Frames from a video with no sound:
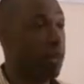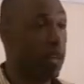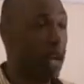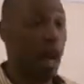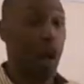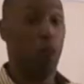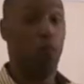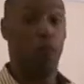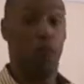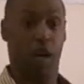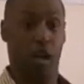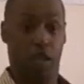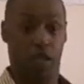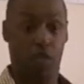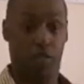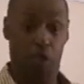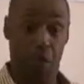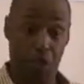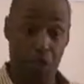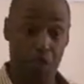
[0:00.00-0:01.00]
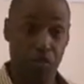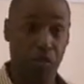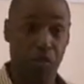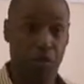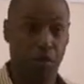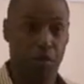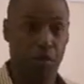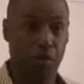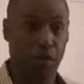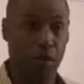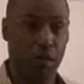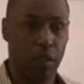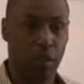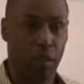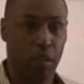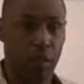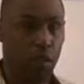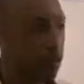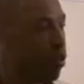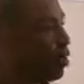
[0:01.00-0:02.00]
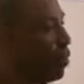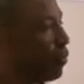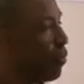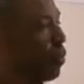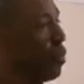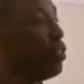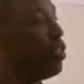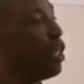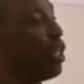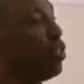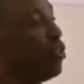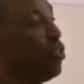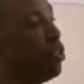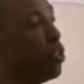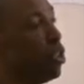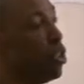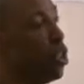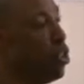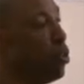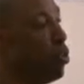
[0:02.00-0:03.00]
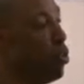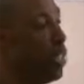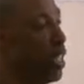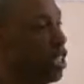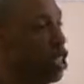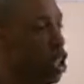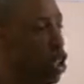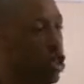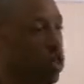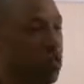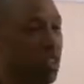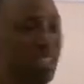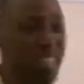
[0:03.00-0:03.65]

Now what? What do? First thing you should do is you